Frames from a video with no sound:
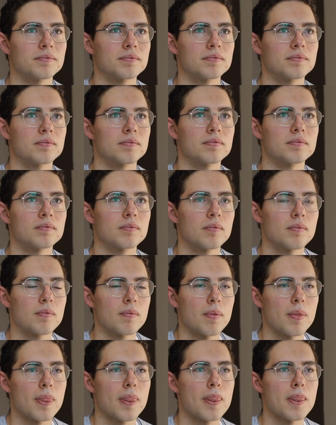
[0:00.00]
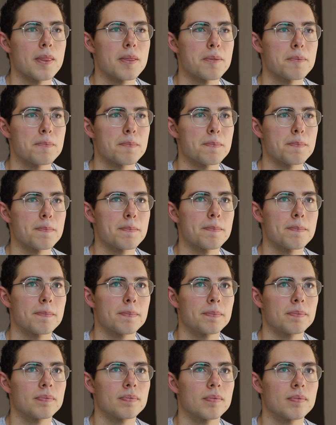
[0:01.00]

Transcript: And apart from working on the Coast Guard